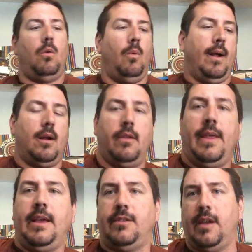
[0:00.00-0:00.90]
where
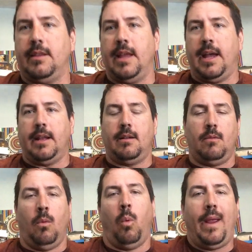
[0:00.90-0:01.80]
they said that
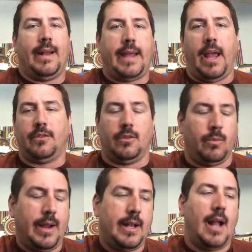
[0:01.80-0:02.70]
we had
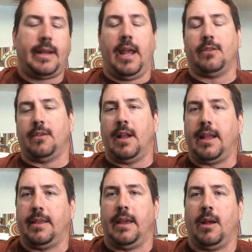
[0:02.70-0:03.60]
canceled. We had not canceled
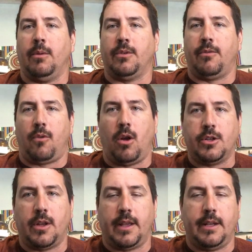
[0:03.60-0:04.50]
anything. It was a
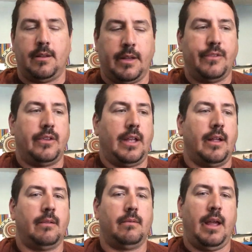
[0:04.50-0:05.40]
fraudulent
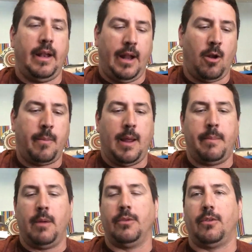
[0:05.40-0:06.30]
listing, and
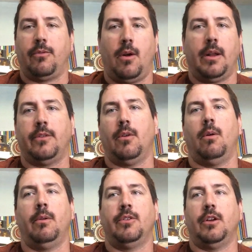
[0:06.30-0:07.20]
Airbnb was defrauded,
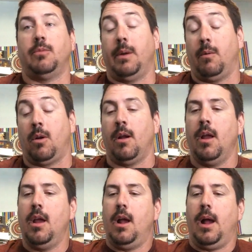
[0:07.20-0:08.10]
so and such we were.
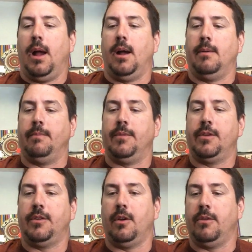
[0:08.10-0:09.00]

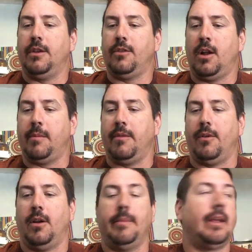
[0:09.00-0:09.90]
So this ought to be
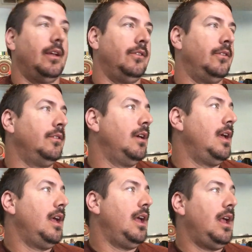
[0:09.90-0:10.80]
fun, because
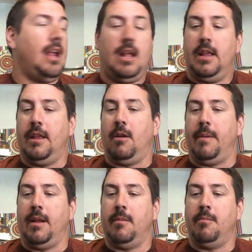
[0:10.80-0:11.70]
there have
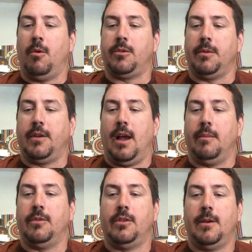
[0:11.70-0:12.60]
been multiple
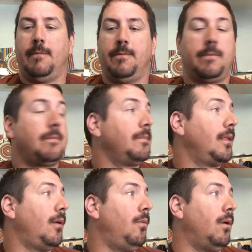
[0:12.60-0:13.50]
times
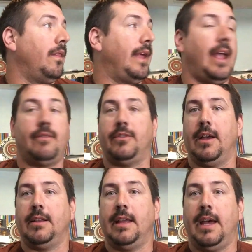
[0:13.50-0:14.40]
where they have
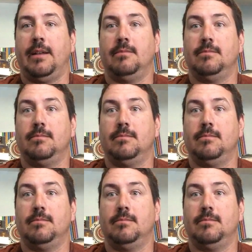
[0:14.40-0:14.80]
said that